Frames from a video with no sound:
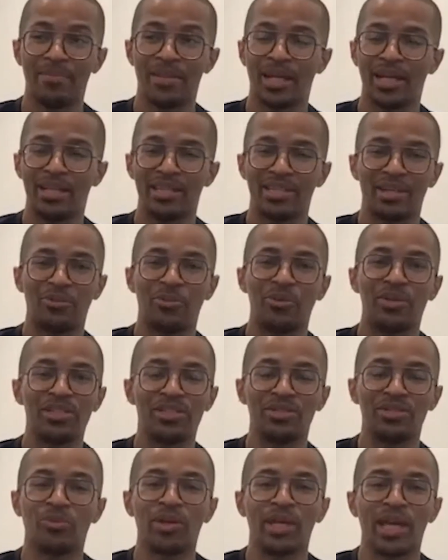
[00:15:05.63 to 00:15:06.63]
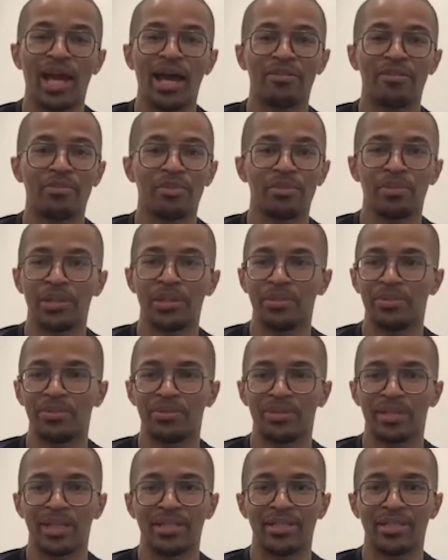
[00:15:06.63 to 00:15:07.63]
And I think we have to be
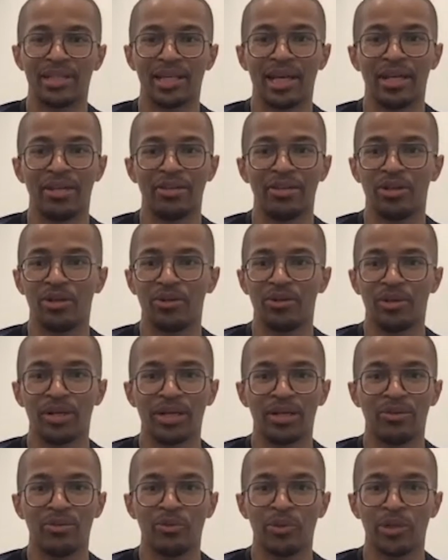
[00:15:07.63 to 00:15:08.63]
people that say, hey, you know what?